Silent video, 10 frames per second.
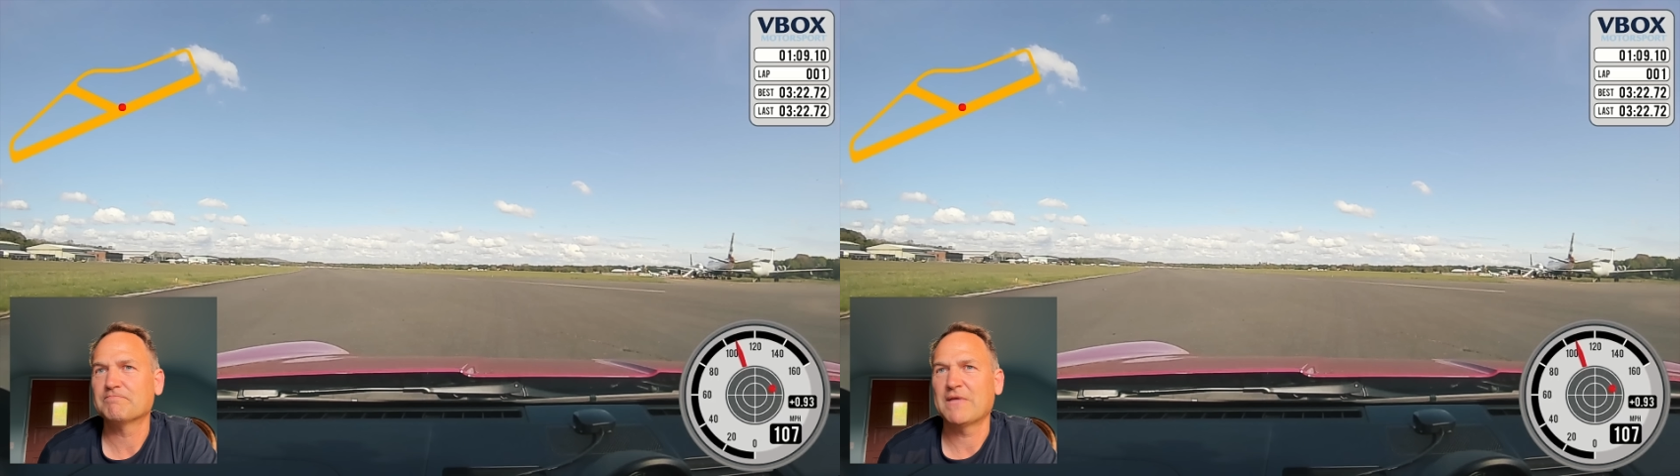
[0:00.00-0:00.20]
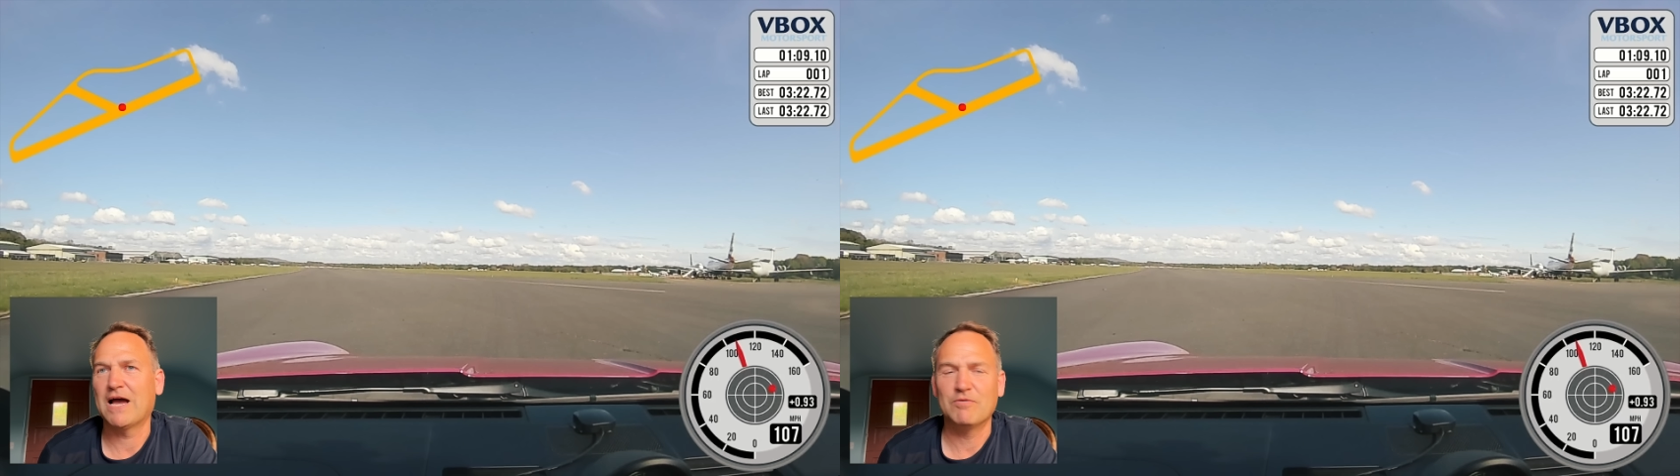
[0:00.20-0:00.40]

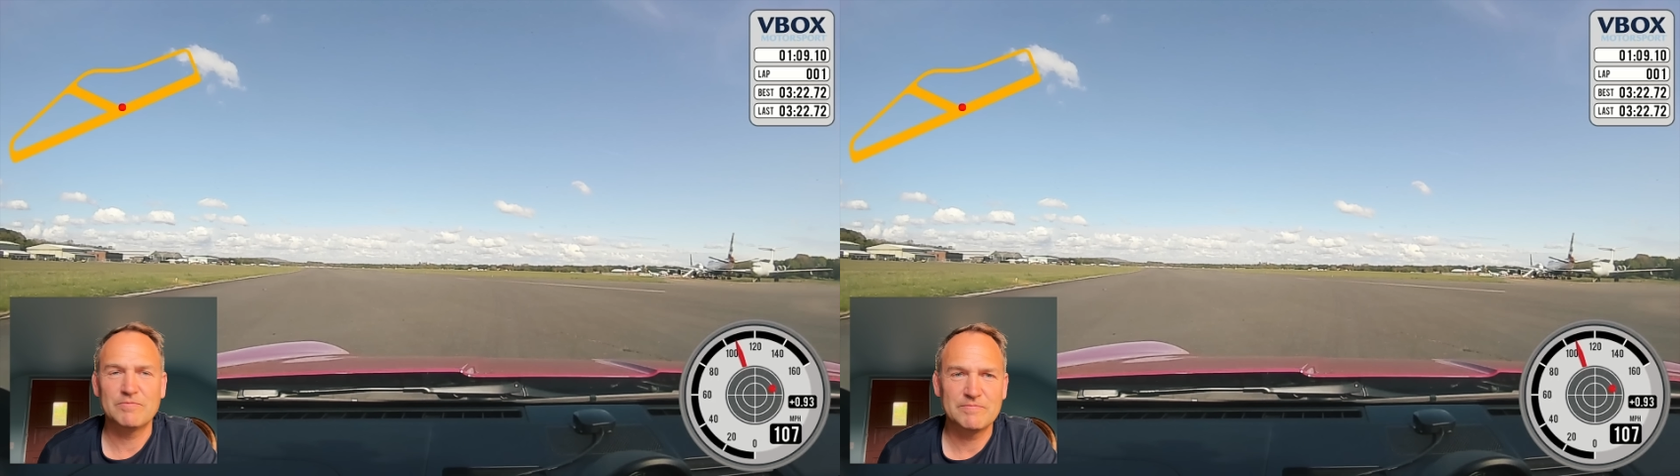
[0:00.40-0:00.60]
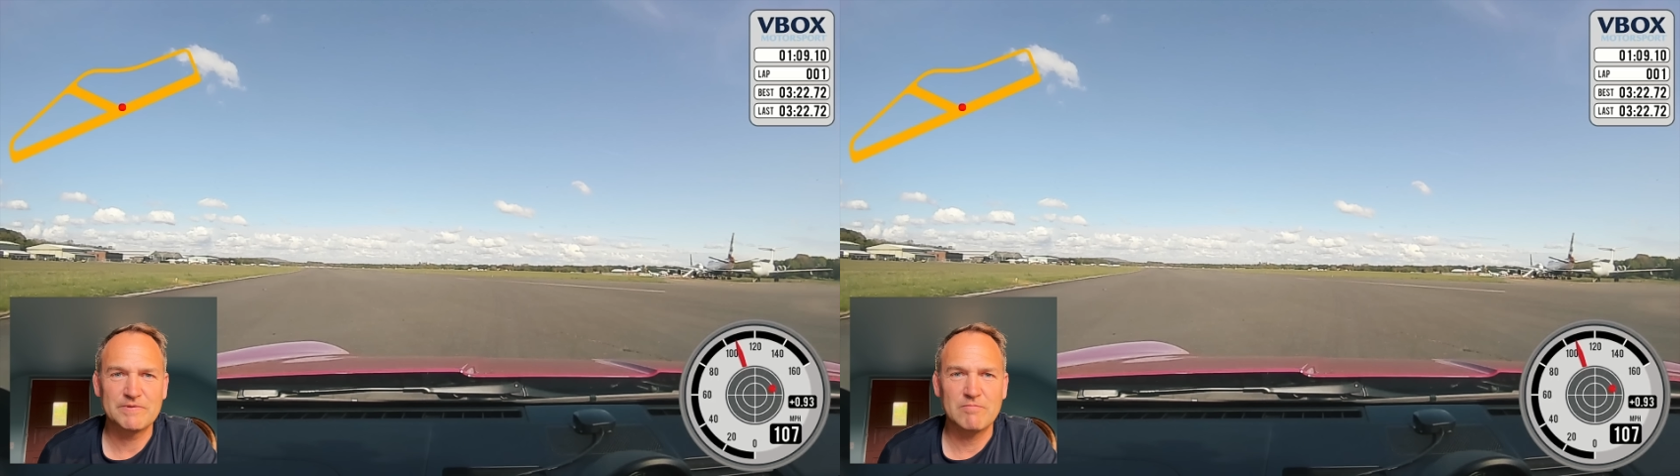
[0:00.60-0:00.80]
Now,
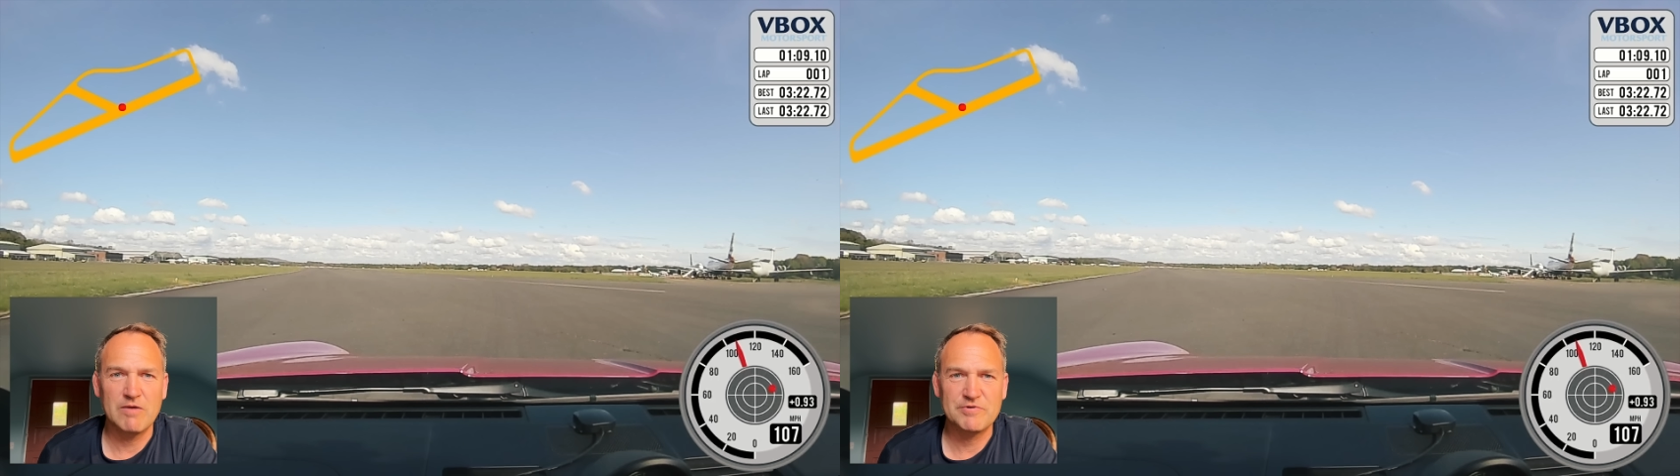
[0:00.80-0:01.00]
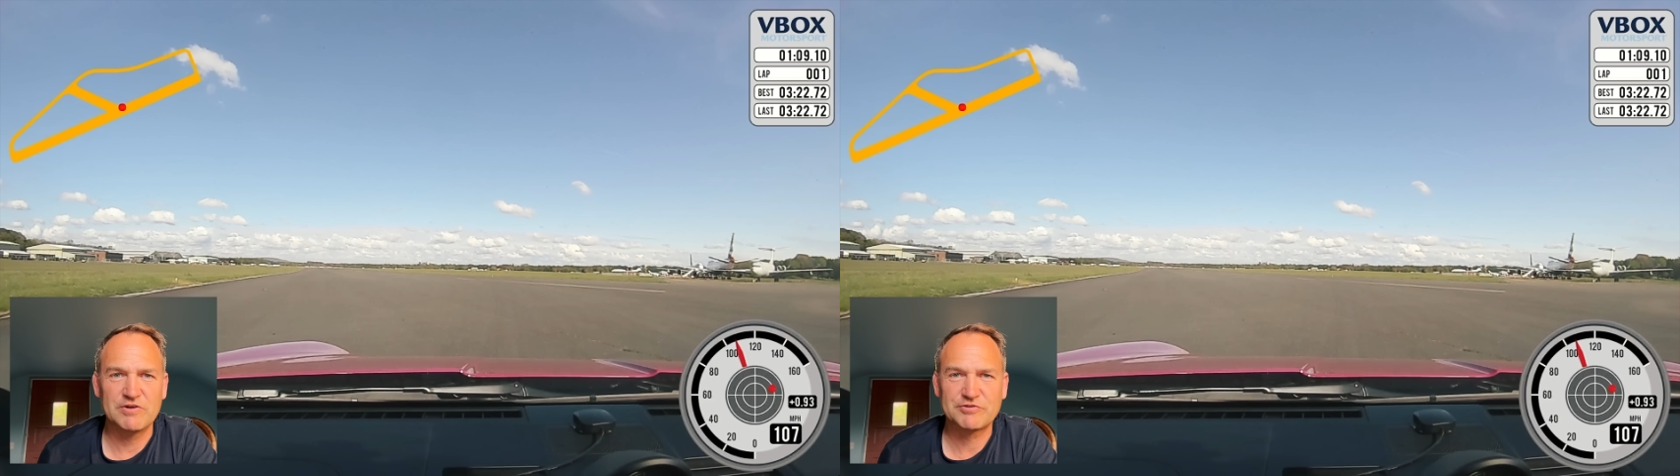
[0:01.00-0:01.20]
the
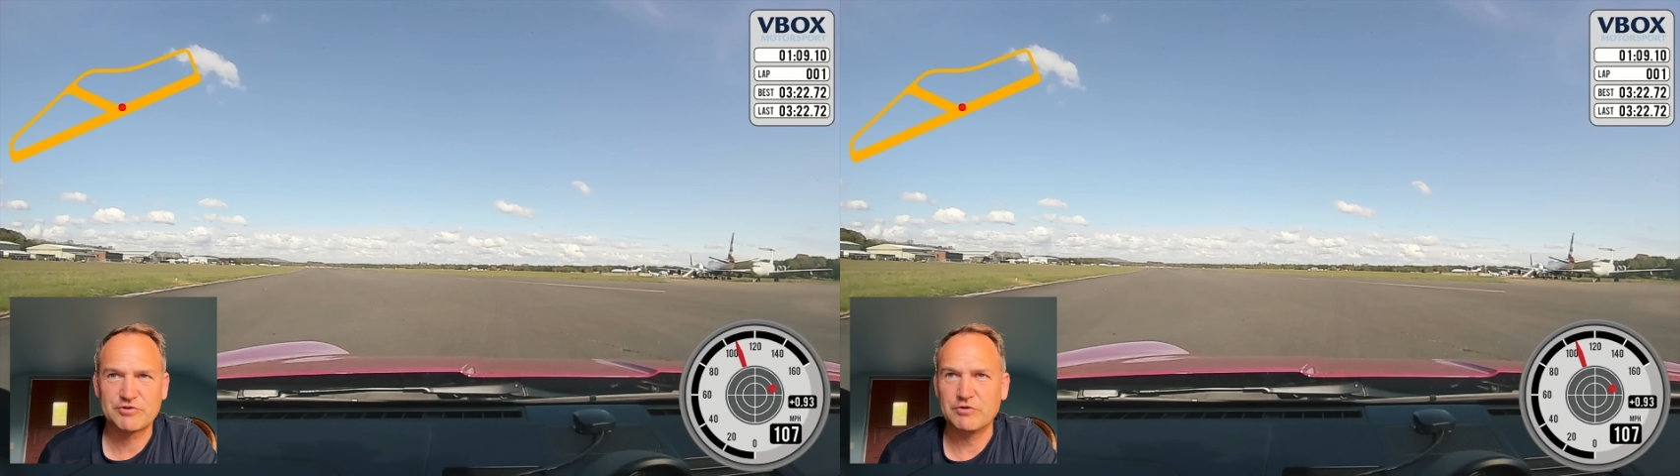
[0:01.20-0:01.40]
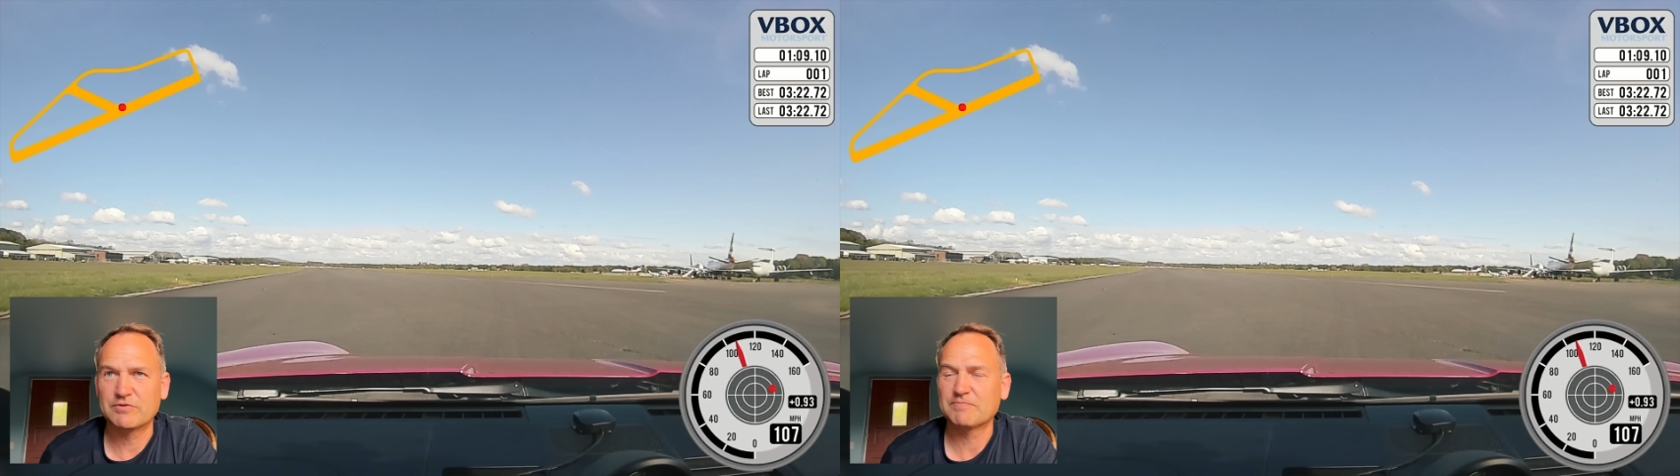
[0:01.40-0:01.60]
moment of
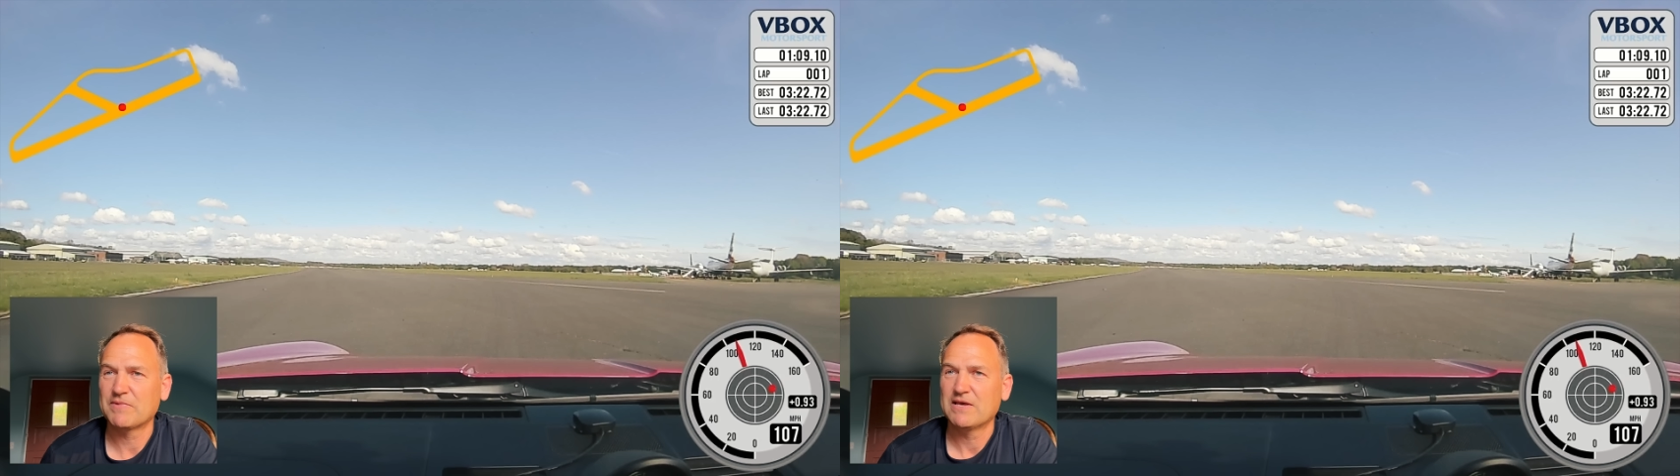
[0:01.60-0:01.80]
truth.